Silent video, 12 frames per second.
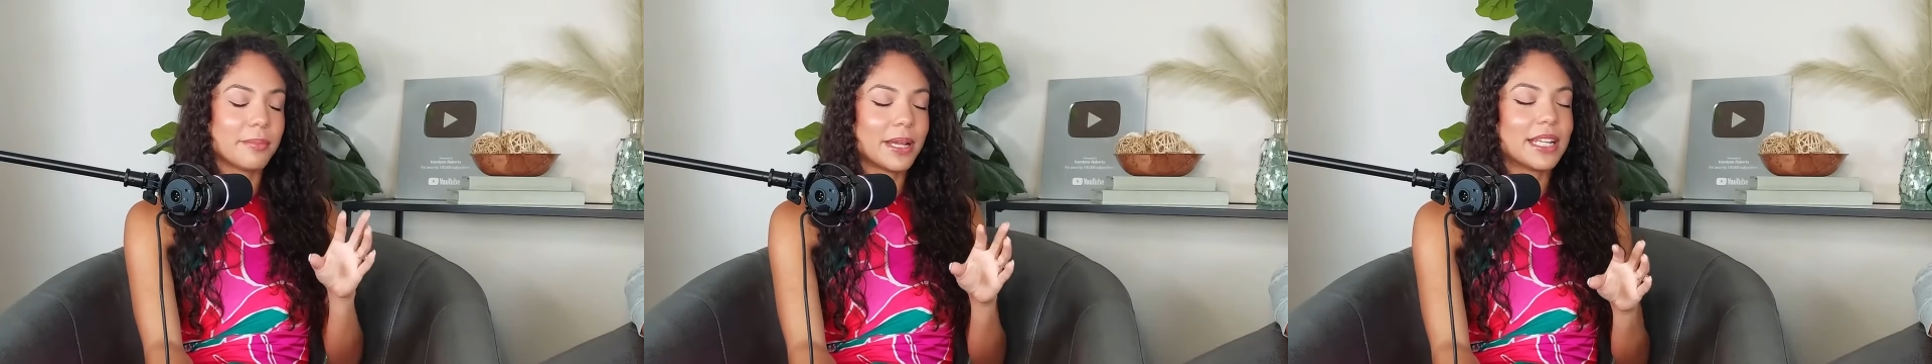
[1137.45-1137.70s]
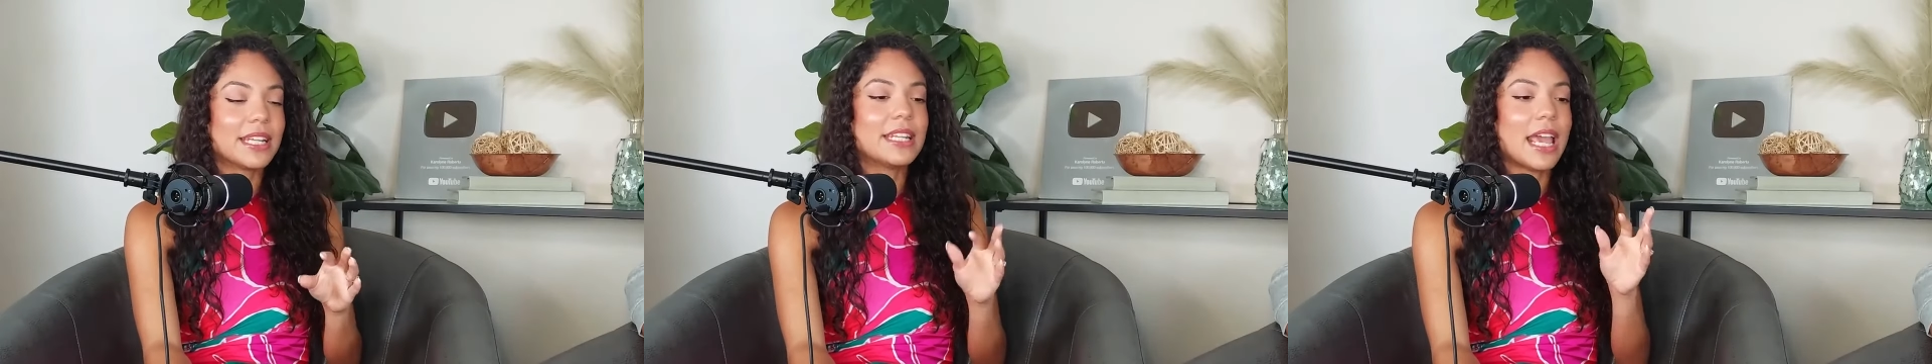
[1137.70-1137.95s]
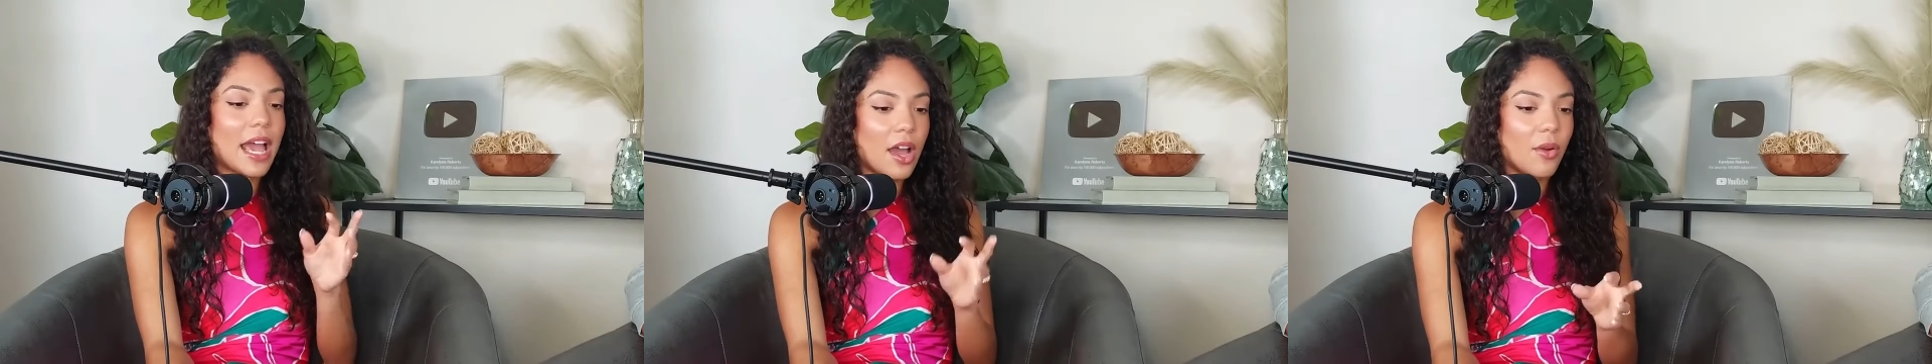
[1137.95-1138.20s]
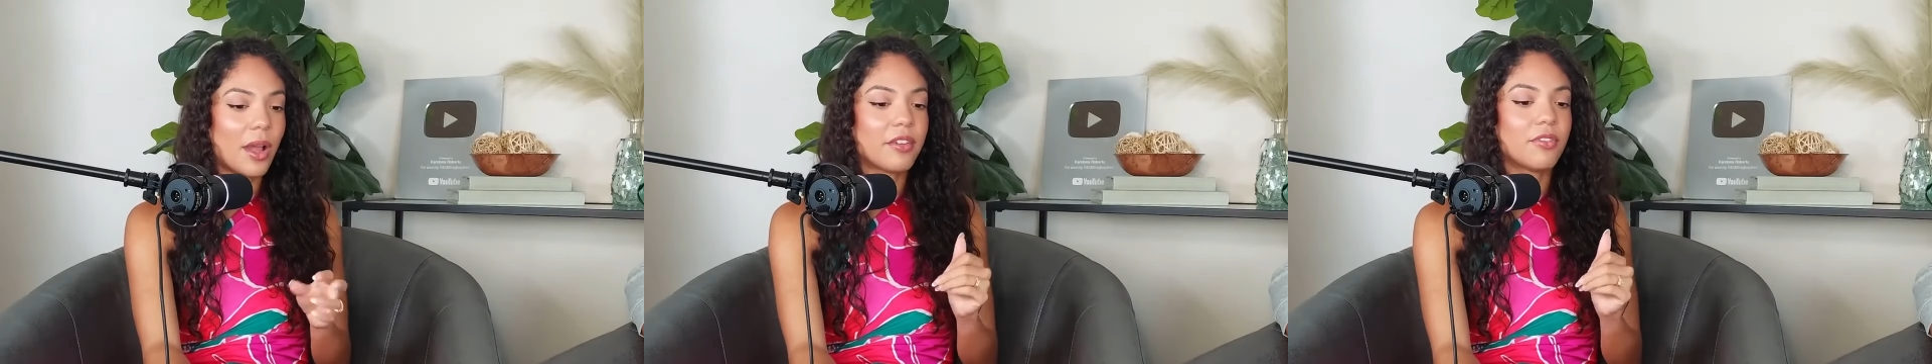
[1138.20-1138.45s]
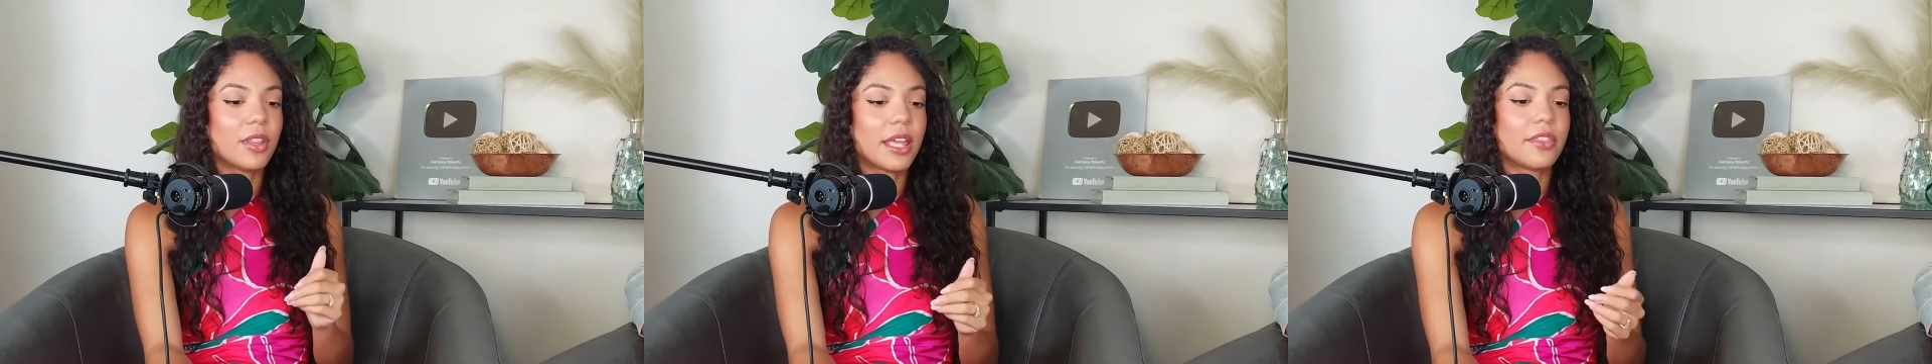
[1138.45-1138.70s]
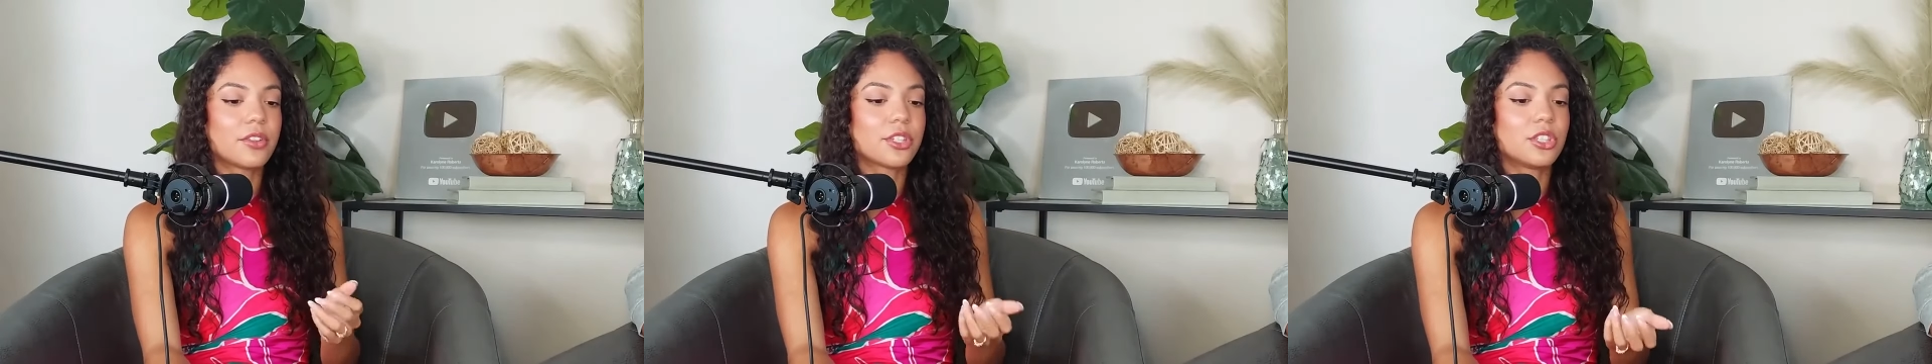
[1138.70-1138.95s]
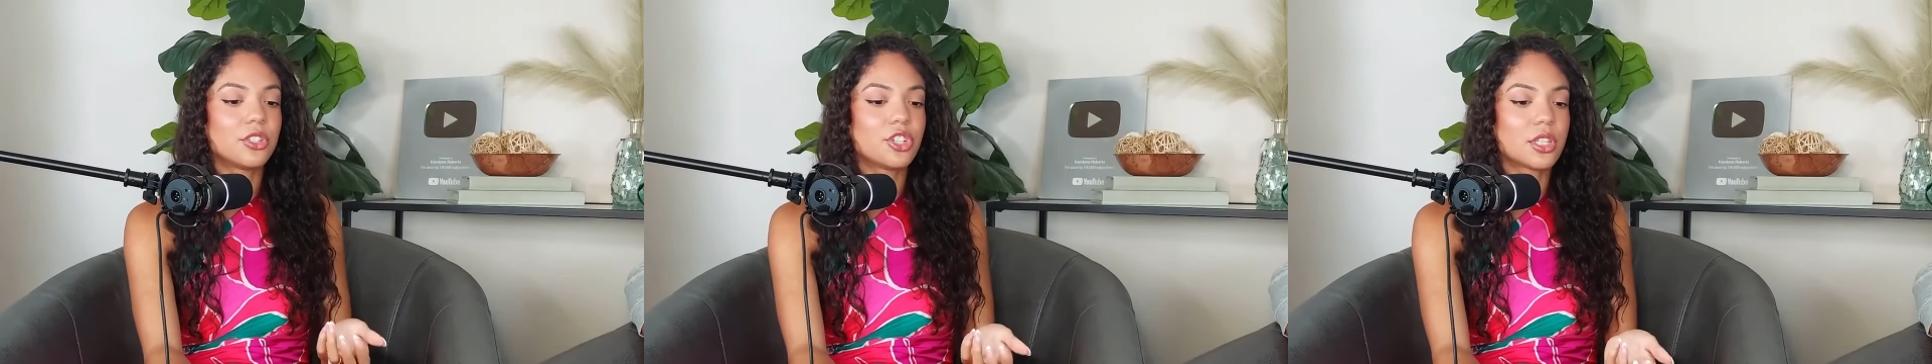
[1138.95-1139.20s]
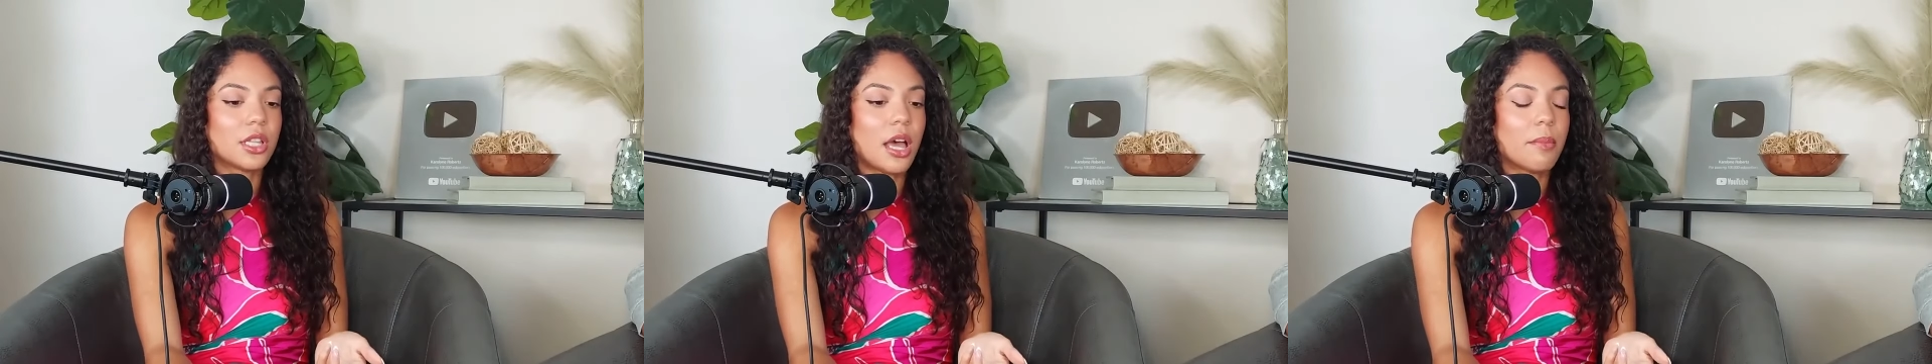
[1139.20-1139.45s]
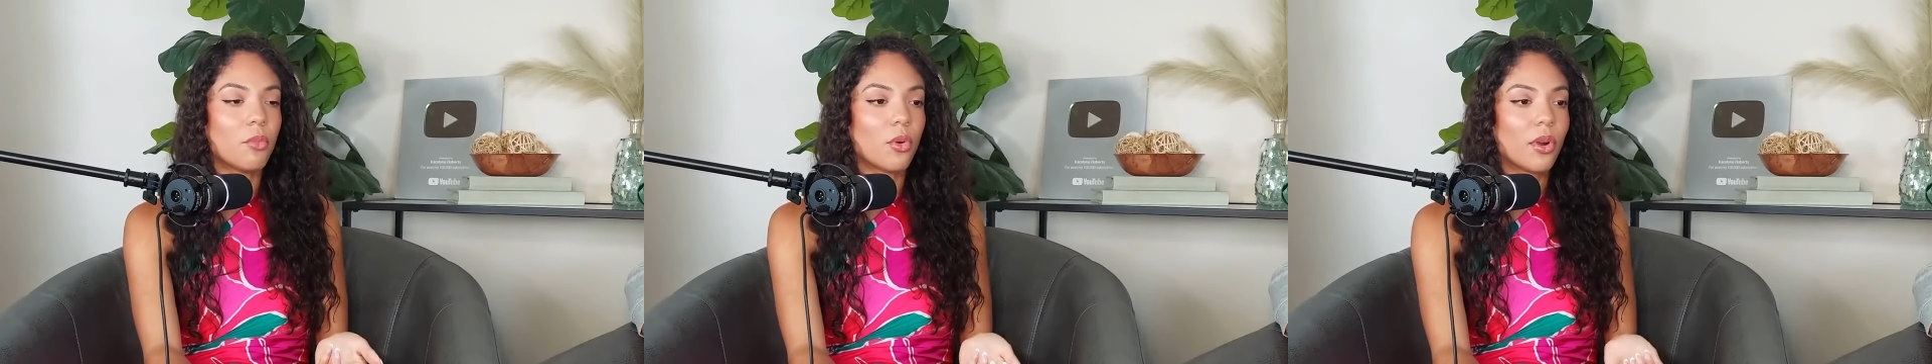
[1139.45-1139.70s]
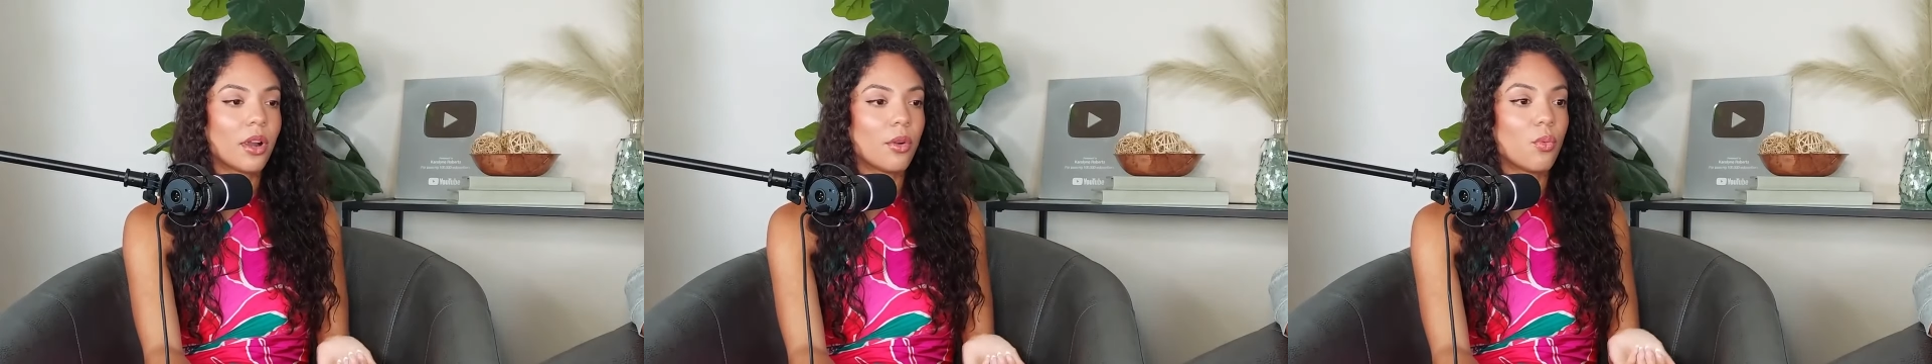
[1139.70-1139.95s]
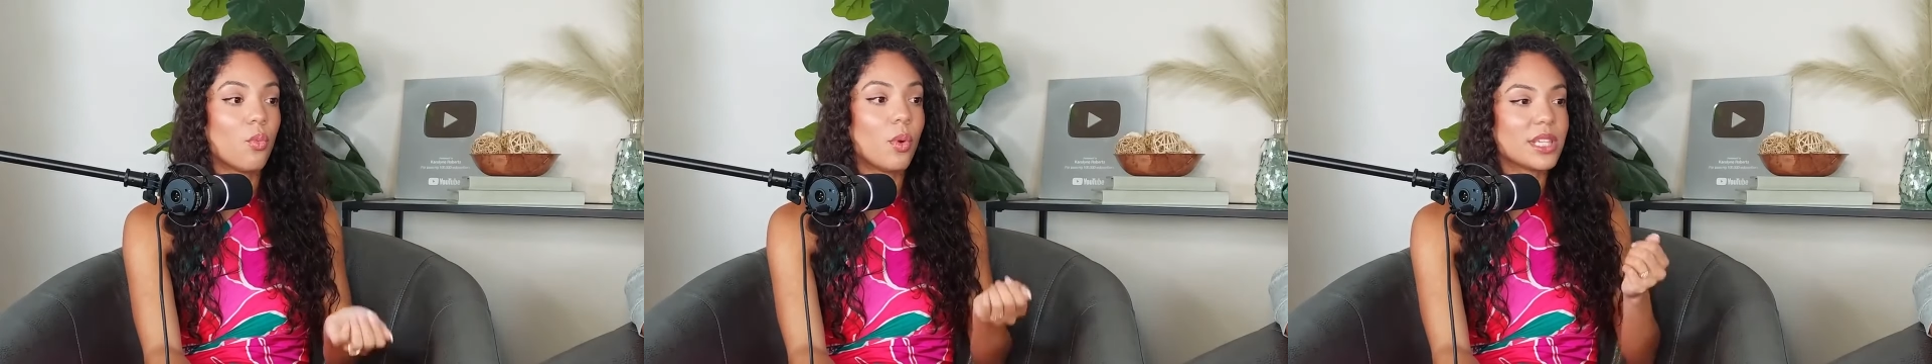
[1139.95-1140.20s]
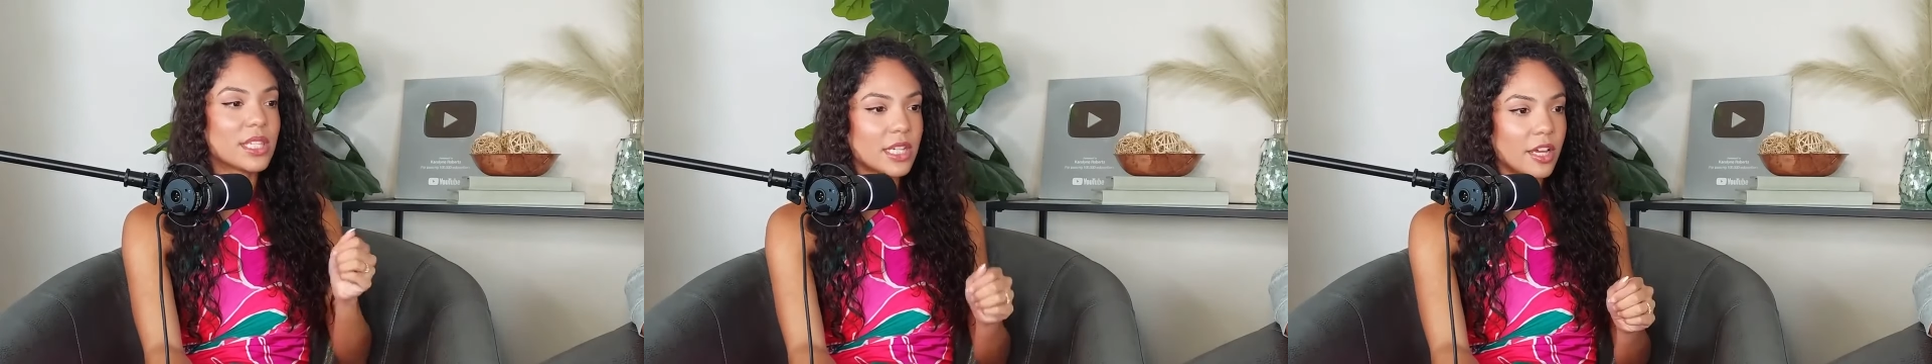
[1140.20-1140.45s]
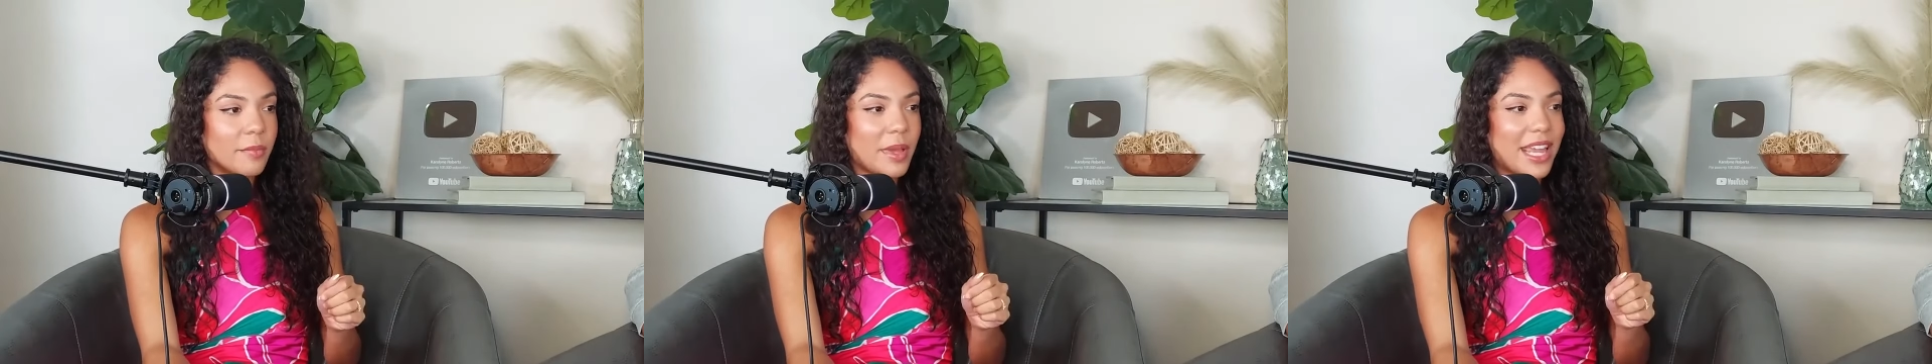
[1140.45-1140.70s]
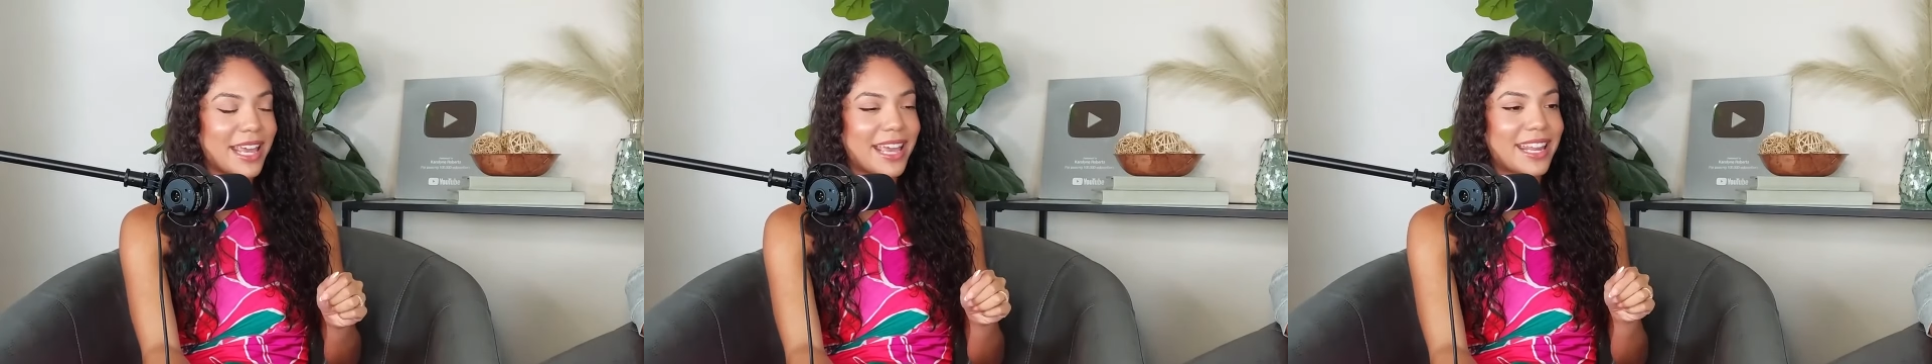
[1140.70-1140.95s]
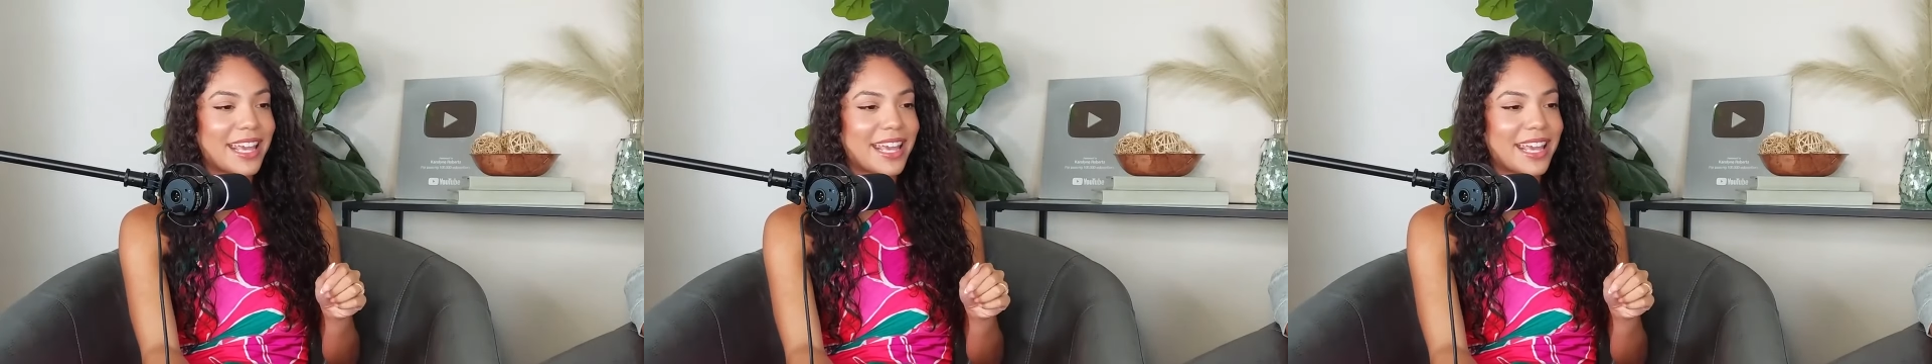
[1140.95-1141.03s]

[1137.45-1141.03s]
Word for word: But now I feel like there's just a lot more wisdom, and I